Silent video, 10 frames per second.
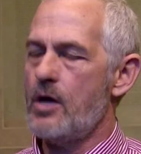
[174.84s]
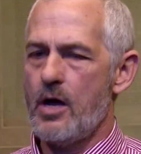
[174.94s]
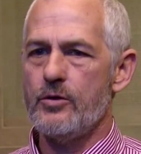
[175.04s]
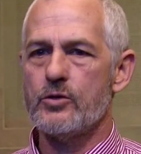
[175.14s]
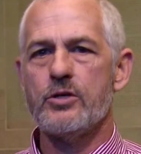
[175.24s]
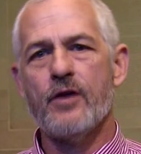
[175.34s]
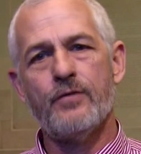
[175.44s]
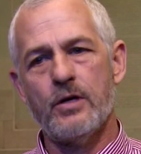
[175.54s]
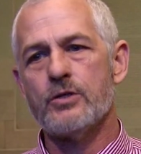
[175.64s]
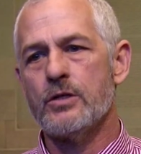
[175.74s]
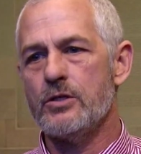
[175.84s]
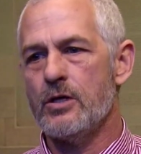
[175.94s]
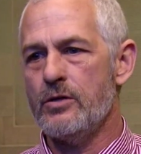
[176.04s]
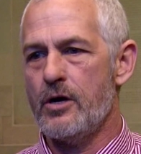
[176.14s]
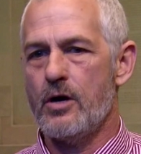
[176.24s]
Uh, there's definitions
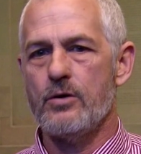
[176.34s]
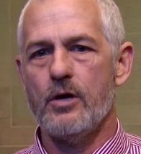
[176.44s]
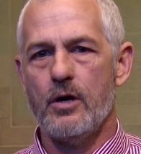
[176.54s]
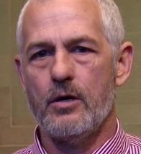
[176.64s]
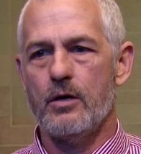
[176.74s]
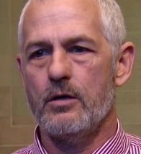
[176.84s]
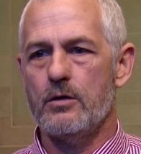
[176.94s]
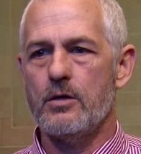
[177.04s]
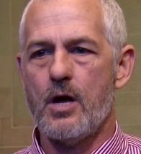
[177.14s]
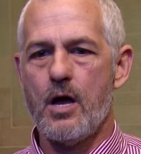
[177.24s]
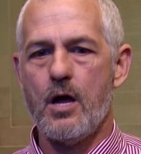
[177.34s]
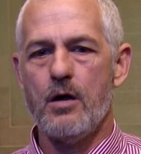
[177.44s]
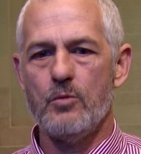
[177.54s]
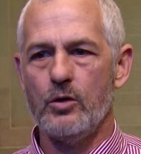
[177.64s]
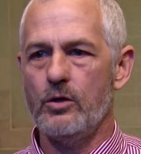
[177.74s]
in there that are
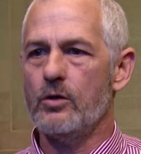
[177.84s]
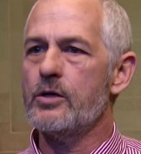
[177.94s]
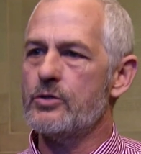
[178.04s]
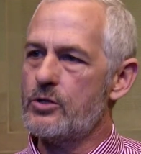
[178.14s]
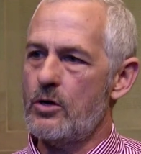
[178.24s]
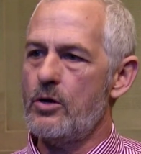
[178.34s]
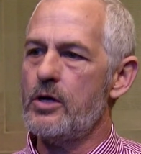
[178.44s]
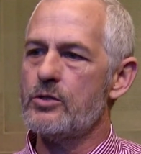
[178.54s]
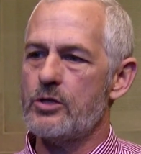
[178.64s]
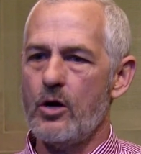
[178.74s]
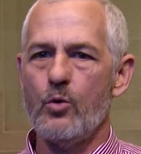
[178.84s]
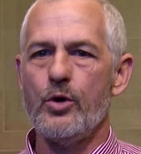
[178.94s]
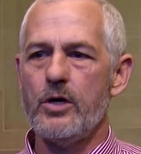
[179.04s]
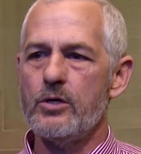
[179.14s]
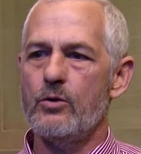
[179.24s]
um, a little concerning, so we
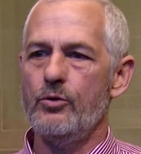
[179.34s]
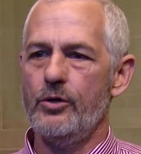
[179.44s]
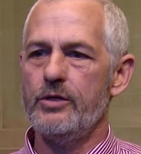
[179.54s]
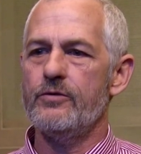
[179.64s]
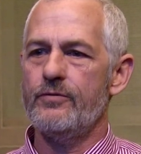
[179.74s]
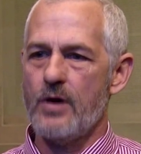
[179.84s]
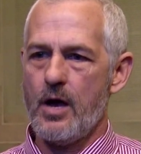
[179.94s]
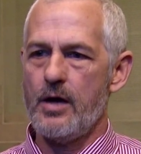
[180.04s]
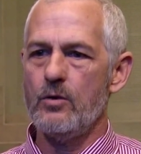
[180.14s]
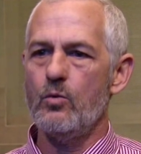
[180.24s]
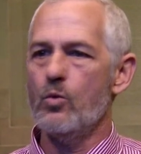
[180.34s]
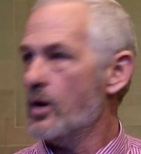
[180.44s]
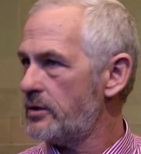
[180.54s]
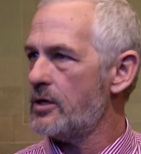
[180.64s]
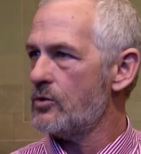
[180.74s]
need to really define
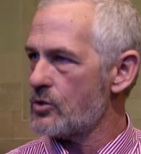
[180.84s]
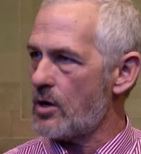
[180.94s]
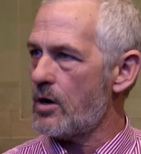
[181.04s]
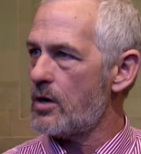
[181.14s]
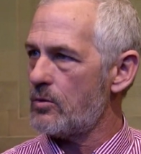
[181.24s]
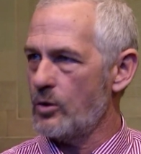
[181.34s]
what those are,